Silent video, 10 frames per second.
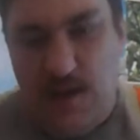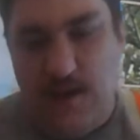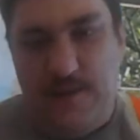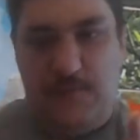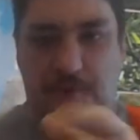
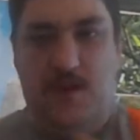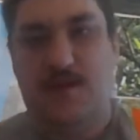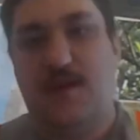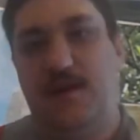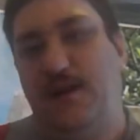That being
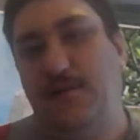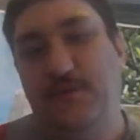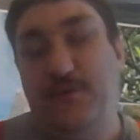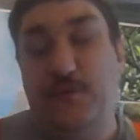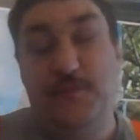said, I
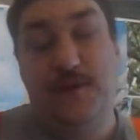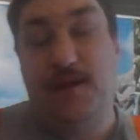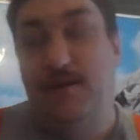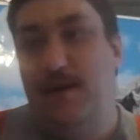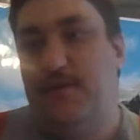thought it would make a
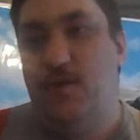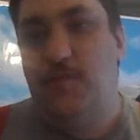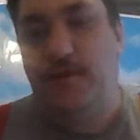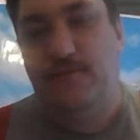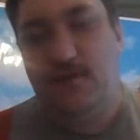great
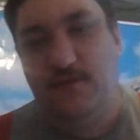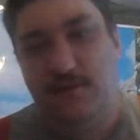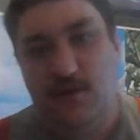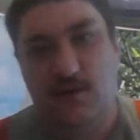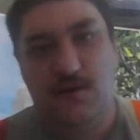topic for a
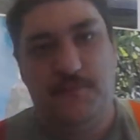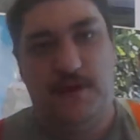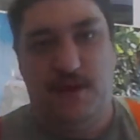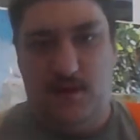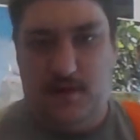vlog
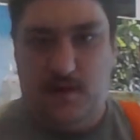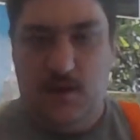because